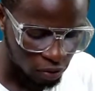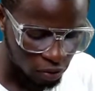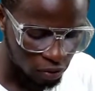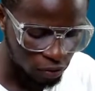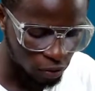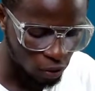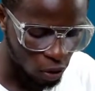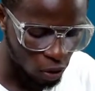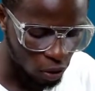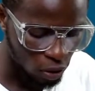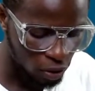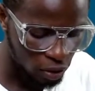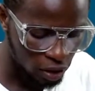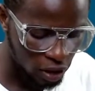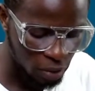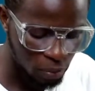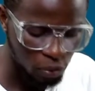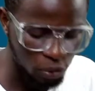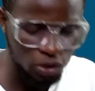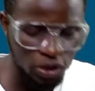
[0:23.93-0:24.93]
for
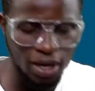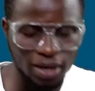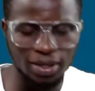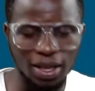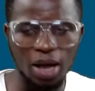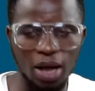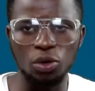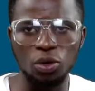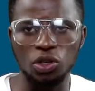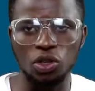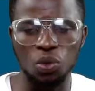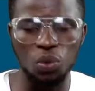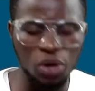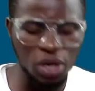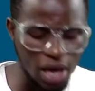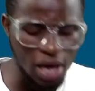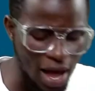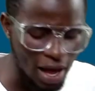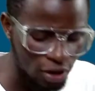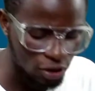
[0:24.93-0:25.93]
a projectile motion,
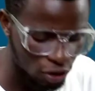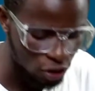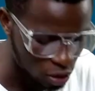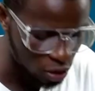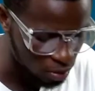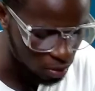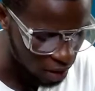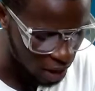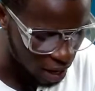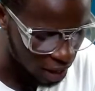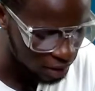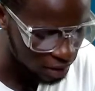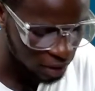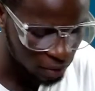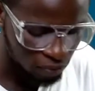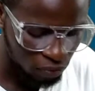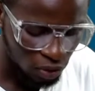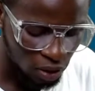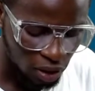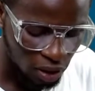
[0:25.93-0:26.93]
we assume that
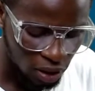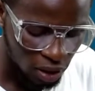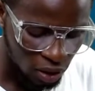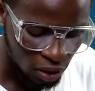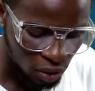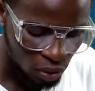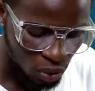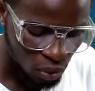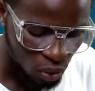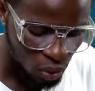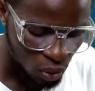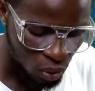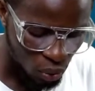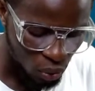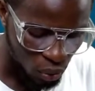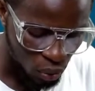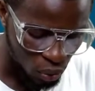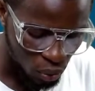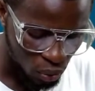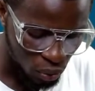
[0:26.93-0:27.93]

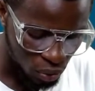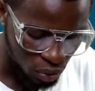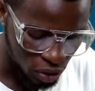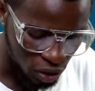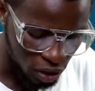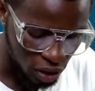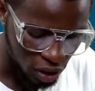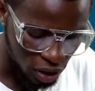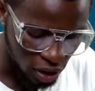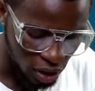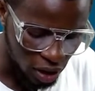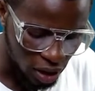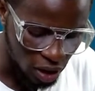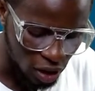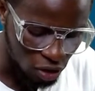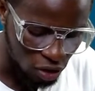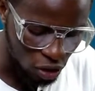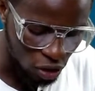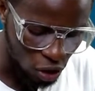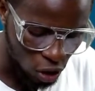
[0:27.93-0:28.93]
we
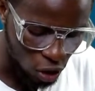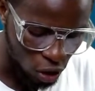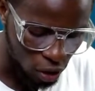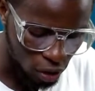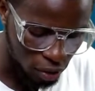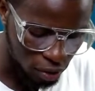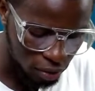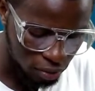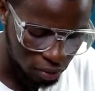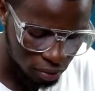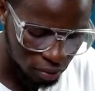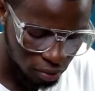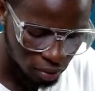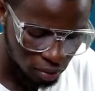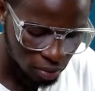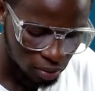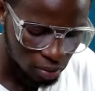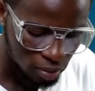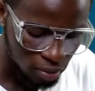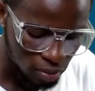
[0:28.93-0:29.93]
ignore
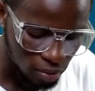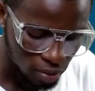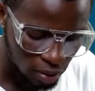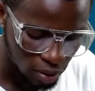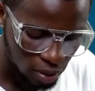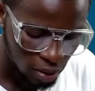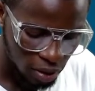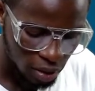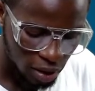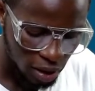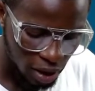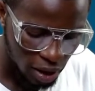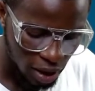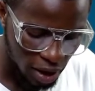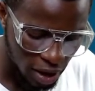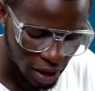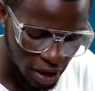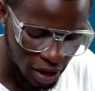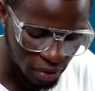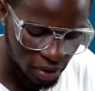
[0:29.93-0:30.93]

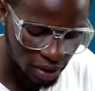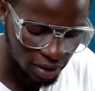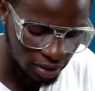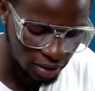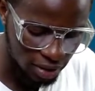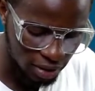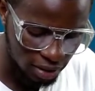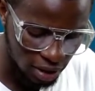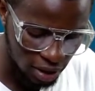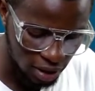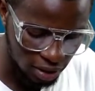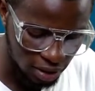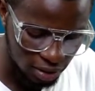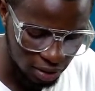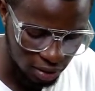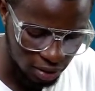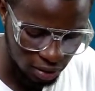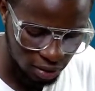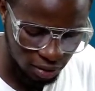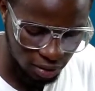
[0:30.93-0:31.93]
air
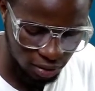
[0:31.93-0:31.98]
resistance.